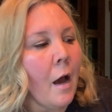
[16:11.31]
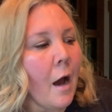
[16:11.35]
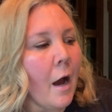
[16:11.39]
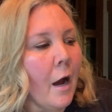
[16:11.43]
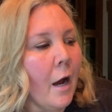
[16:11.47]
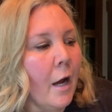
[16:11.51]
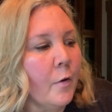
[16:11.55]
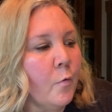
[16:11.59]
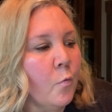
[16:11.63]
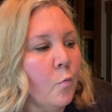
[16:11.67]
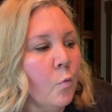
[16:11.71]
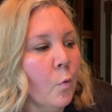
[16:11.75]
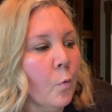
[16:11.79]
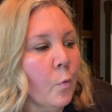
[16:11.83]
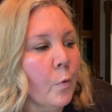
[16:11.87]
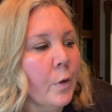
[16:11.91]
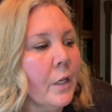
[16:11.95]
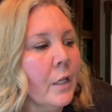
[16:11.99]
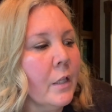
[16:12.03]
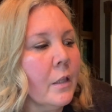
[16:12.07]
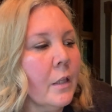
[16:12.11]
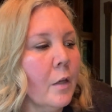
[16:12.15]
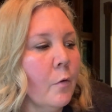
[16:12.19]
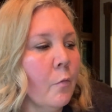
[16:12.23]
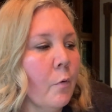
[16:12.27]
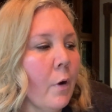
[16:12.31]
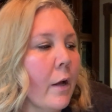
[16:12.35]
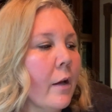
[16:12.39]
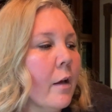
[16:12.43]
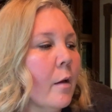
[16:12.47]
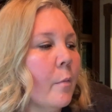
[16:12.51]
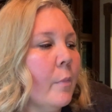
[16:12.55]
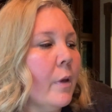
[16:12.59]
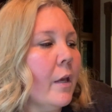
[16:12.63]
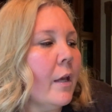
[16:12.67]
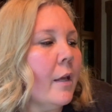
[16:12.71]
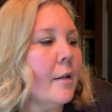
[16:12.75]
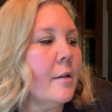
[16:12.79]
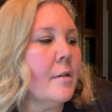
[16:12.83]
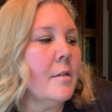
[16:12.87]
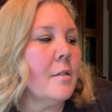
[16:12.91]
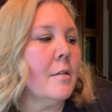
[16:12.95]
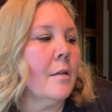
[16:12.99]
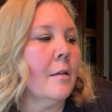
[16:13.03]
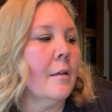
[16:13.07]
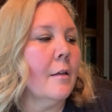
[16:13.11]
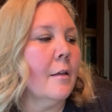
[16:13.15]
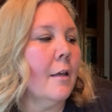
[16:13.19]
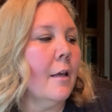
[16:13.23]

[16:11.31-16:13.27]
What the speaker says: I'd really recommend